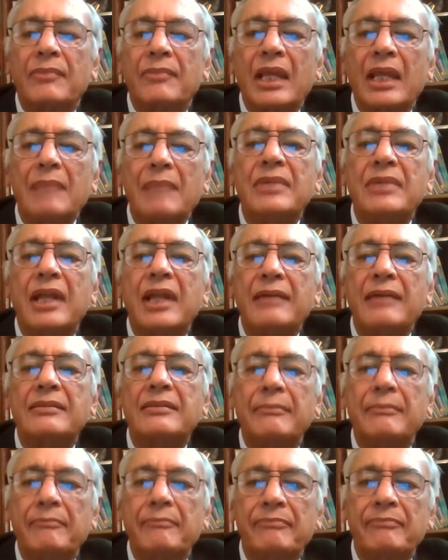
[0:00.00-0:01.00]
Ibn
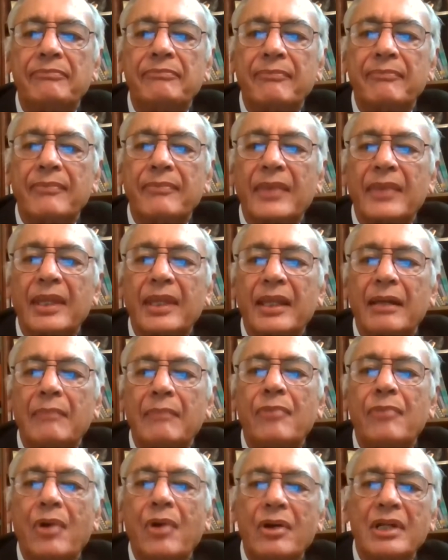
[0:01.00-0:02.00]
Haytham,
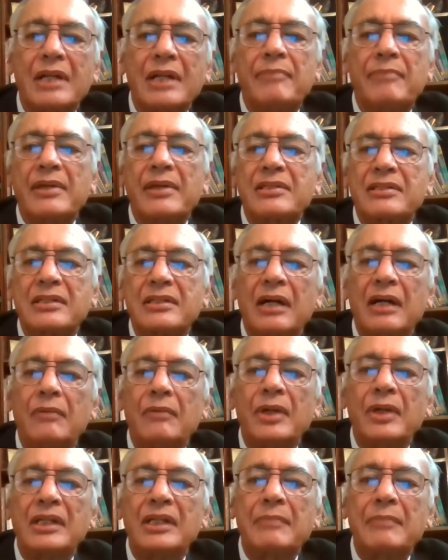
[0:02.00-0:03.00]
born in Basra,
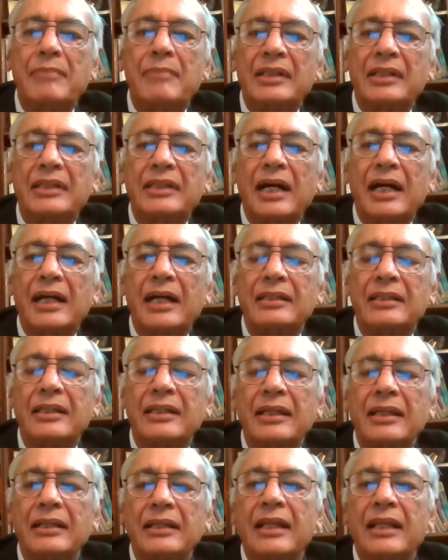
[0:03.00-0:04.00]
worked in Baghdad,
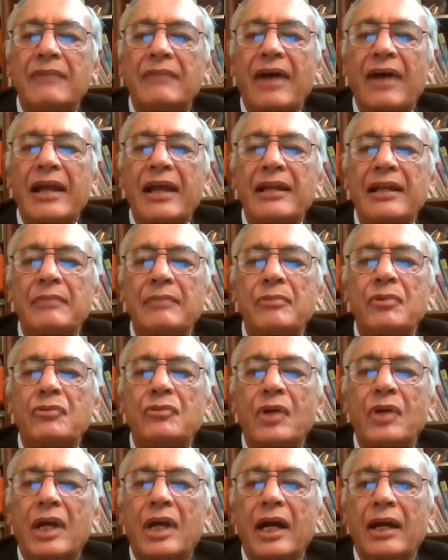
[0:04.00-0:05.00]
then finally moved
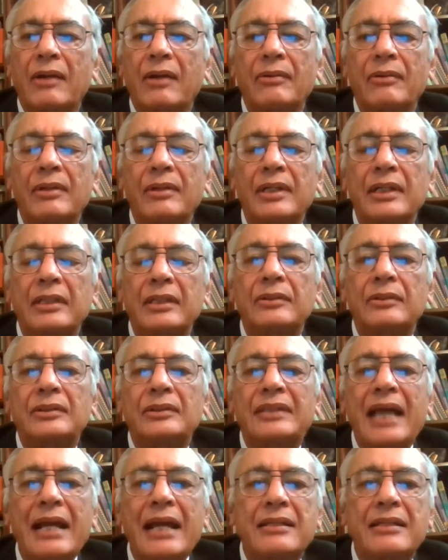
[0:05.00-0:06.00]
to Cairo. So
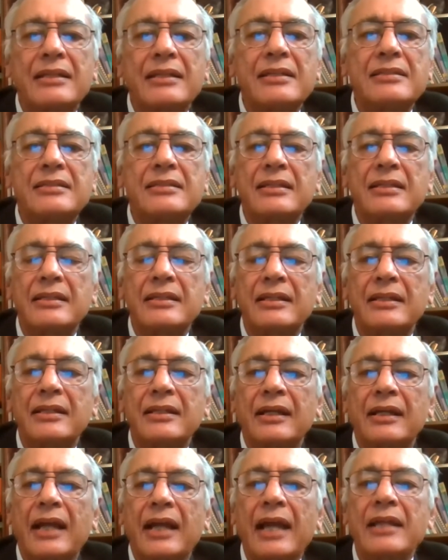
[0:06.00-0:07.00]
that is the
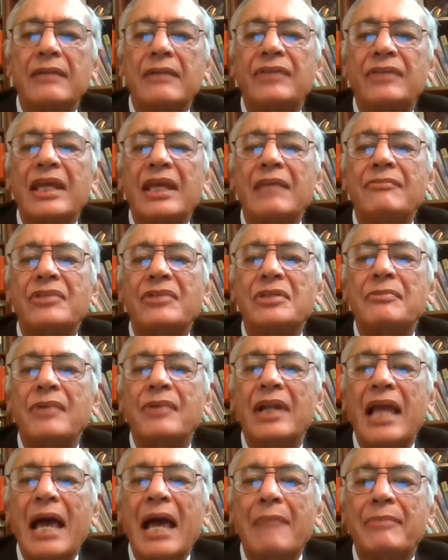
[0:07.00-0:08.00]
kind of thing which
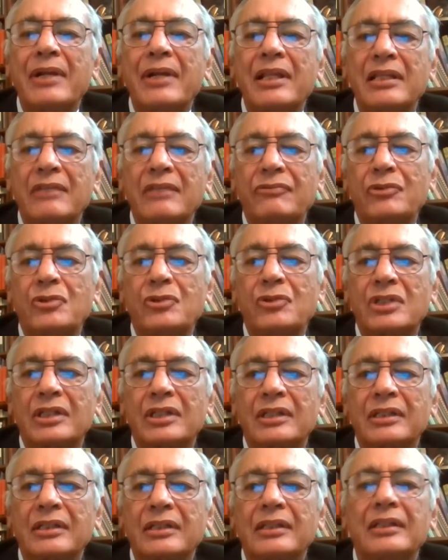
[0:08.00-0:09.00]
will happen in the future.
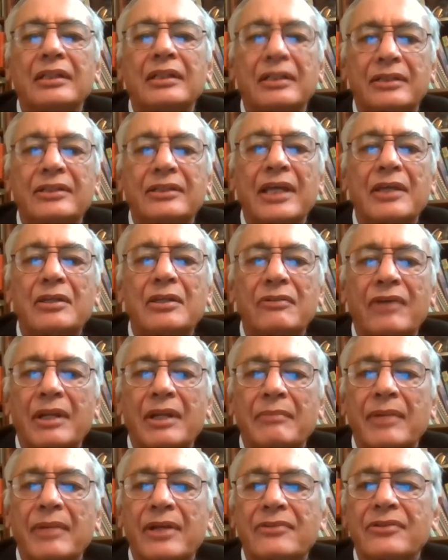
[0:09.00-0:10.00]
Thank you
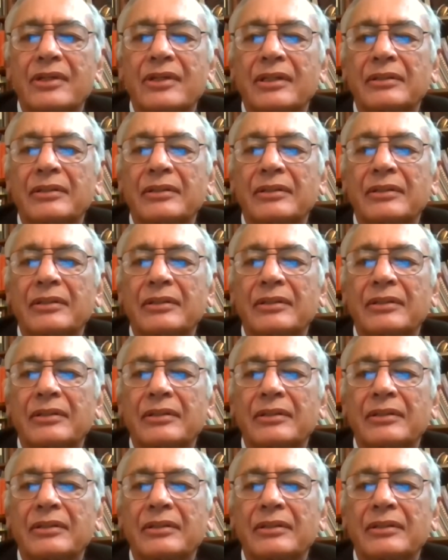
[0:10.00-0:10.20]
very much.